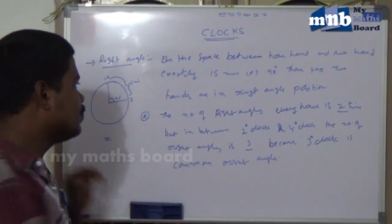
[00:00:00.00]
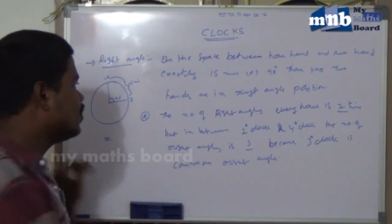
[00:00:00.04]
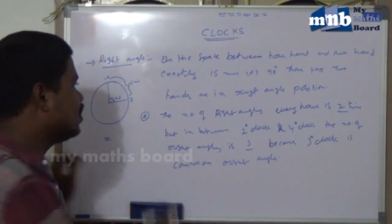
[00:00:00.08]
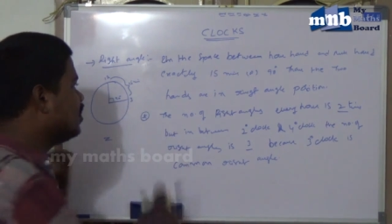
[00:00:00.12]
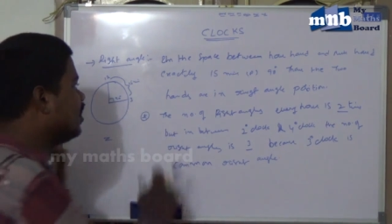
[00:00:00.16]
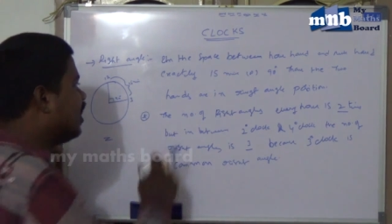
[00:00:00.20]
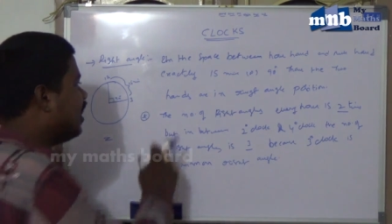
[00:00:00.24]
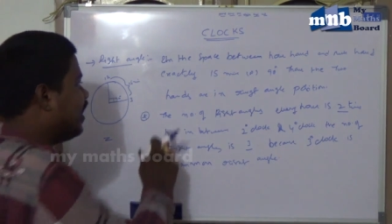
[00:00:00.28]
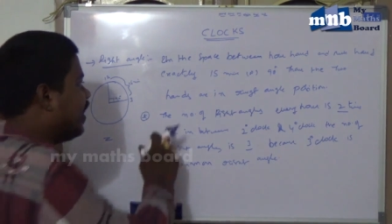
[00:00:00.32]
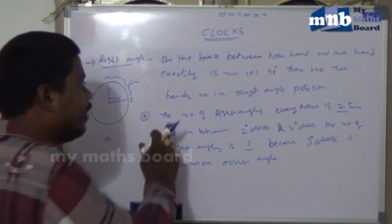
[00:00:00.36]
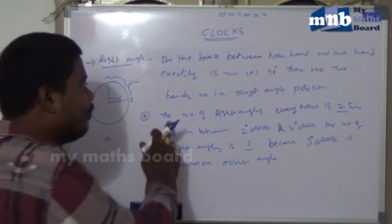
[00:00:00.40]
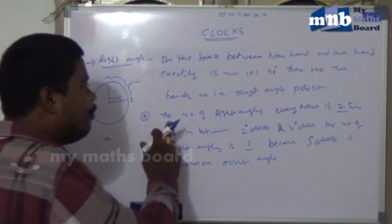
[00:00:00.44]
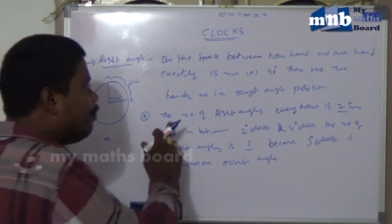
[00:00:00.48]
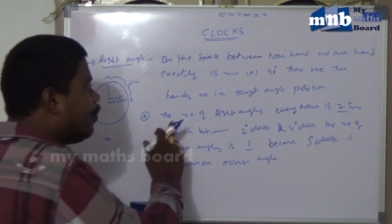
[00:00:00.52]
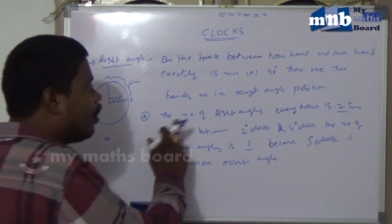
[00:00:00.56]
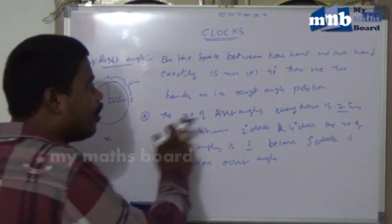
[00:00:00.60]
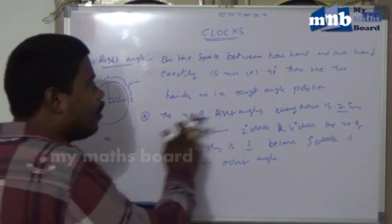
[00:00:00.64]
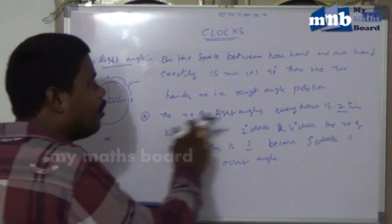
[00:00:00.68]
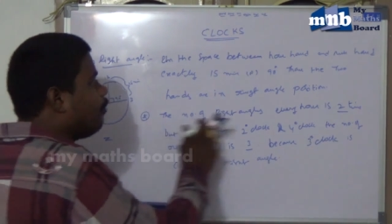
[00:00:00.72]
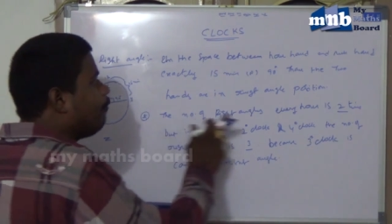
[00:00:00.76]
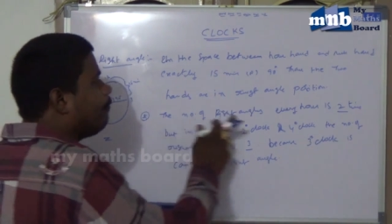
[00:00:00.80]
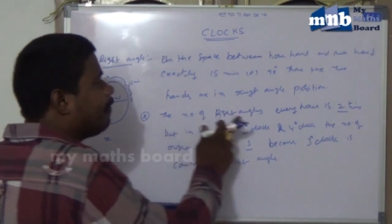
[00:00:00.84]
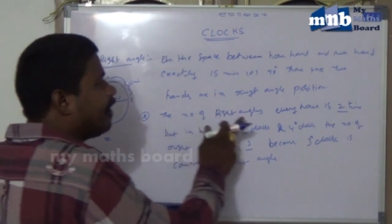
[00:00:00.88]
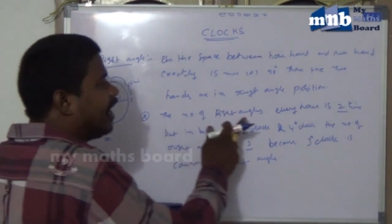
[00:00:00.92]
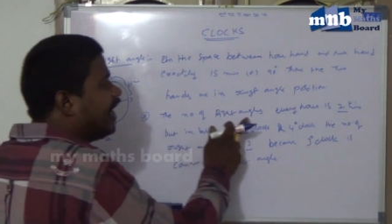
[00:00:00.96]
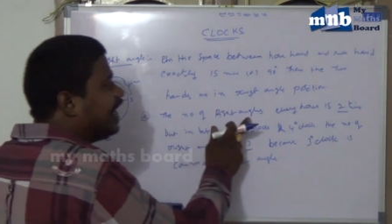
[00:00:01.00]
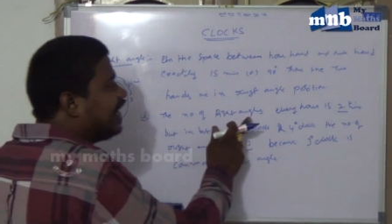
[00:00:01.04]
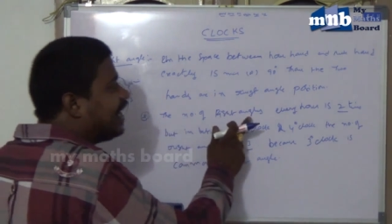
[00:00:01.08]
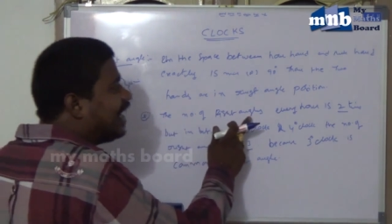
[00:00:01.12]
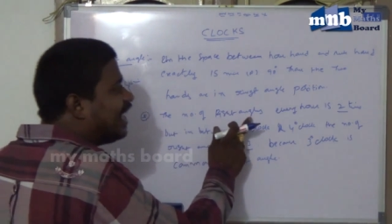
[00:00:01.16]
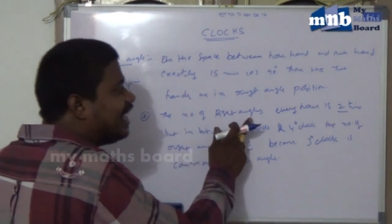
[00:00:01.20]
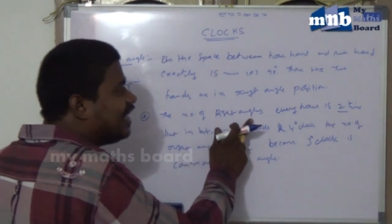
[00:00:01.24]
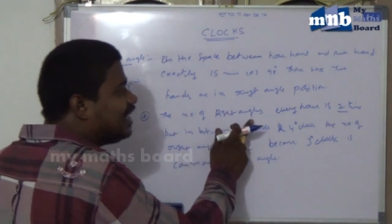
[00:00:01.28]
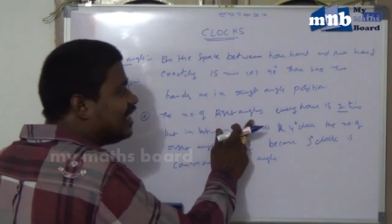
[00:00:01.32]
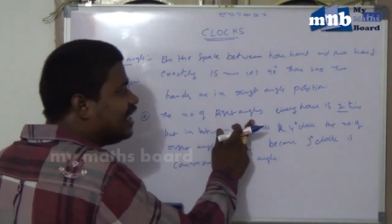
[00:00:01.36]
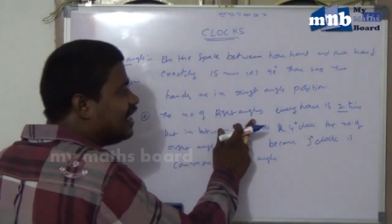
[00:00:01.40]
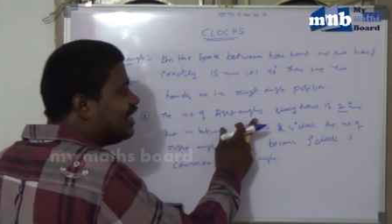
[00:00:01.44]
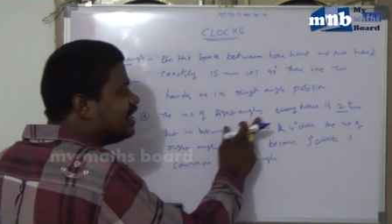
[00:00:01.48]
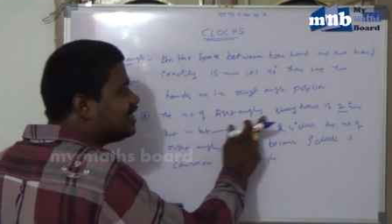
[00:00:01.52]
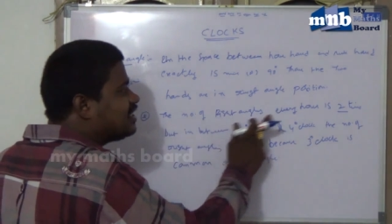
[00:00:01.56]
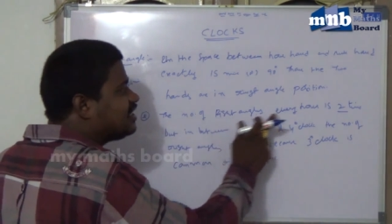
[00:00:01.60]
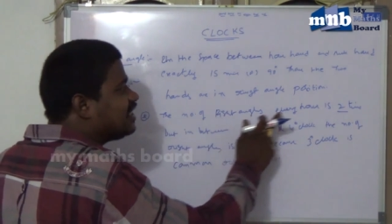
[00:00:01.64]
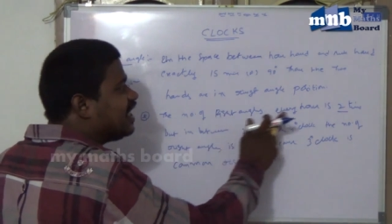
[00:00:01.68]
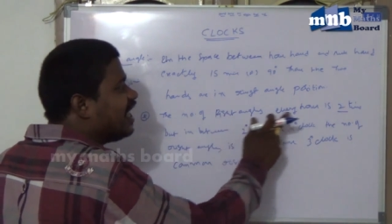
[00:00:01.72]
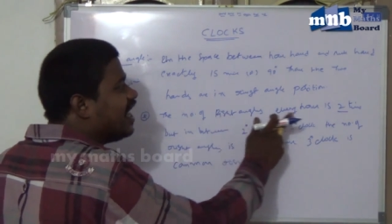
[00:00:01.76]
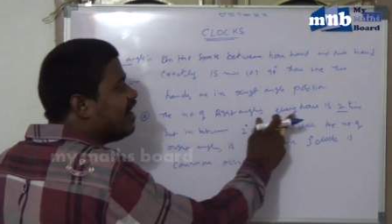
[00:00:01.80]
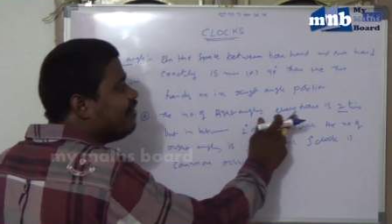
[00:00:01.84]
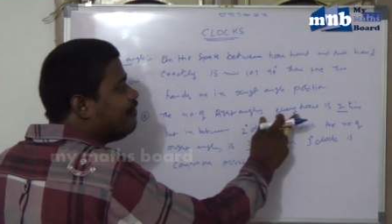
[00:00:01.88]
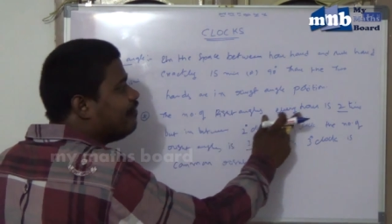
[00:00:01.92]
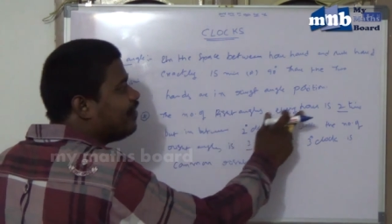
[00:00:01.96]
The number of right
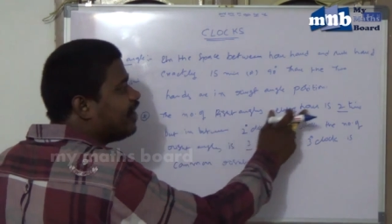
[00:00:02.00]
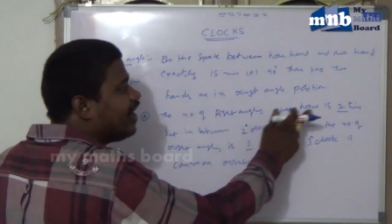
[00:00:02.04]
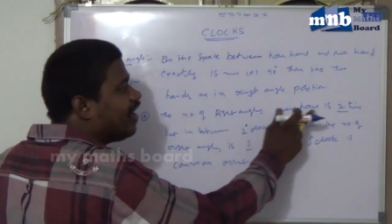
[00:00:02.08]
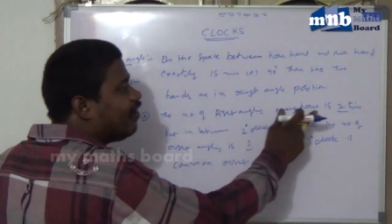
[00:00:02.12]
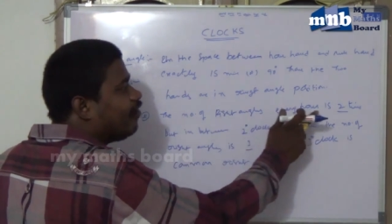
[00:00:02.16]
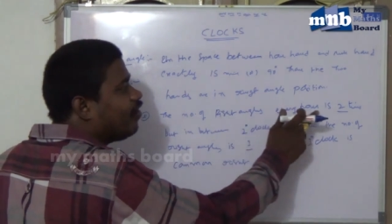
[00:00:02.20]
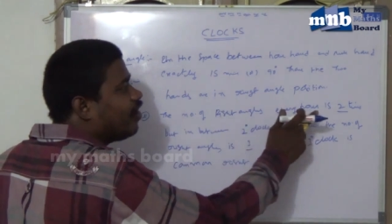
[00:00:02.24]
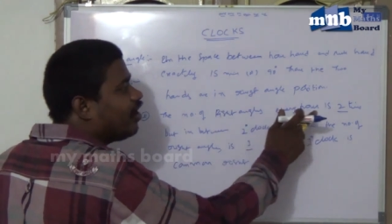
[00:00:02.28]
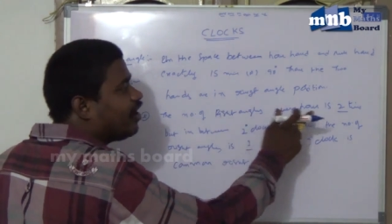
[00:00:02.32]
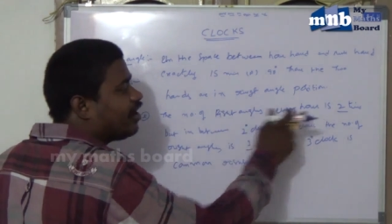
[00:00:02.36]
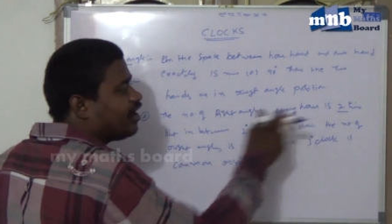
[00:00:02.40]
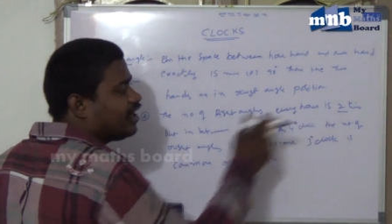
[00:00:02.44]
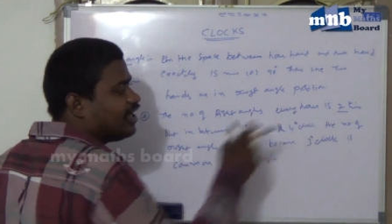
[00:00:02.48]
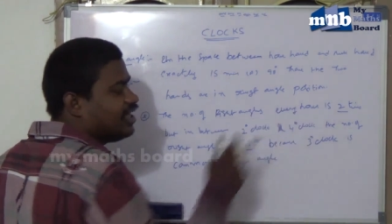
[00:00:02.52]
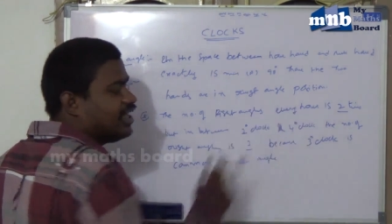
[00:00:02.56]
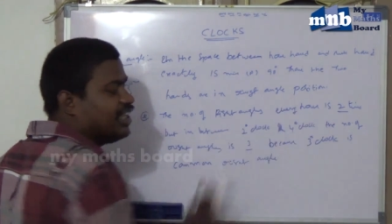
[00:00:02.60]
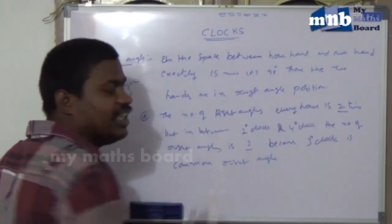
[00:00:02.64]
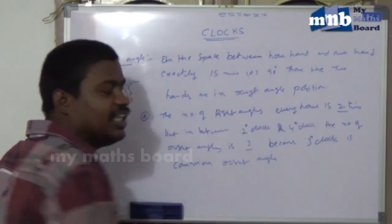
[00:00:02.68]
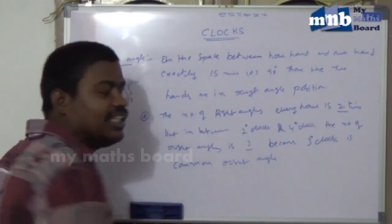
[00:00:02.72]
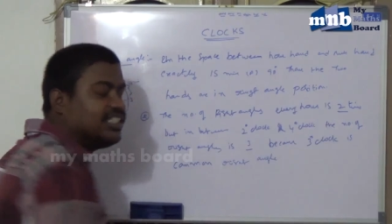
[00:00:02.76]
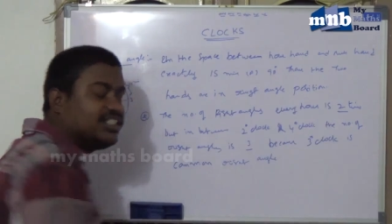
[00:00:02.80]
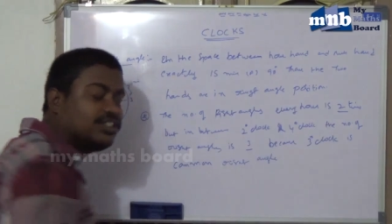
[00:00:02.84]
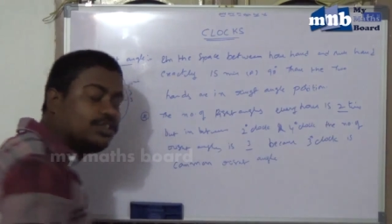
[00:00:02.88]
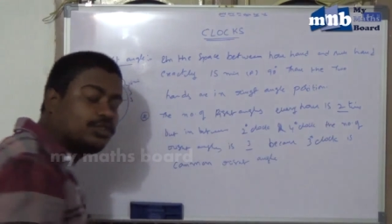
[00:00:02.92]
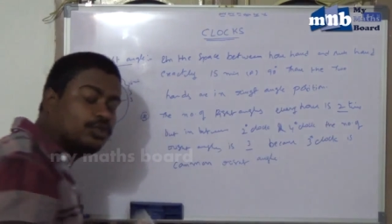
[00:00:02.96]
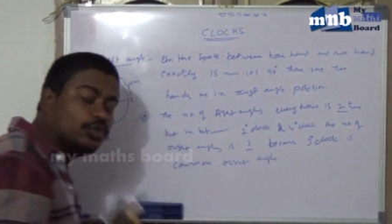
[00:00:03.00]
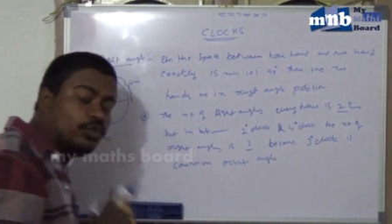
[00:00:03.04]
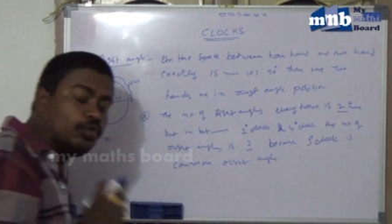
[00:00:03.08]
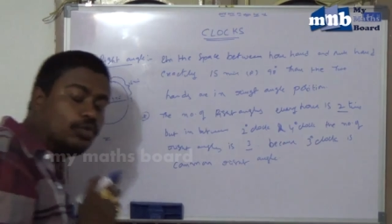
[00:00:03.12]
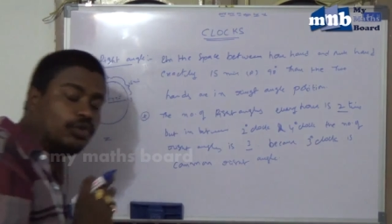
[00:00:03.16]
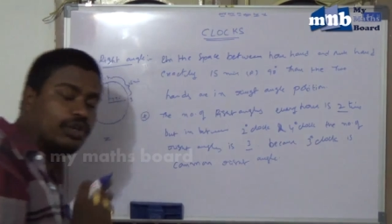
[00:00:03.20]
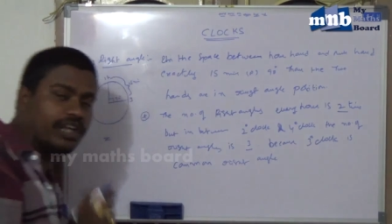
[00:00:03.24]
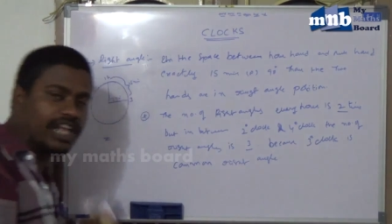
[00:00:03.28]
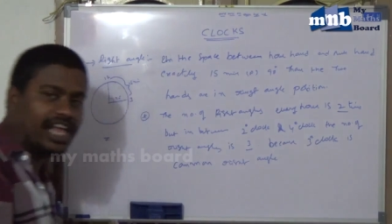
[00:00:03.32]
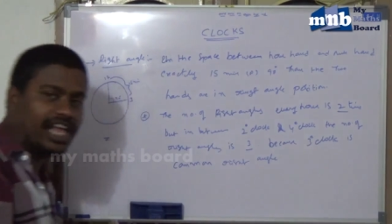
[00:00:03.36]
angles every hour is two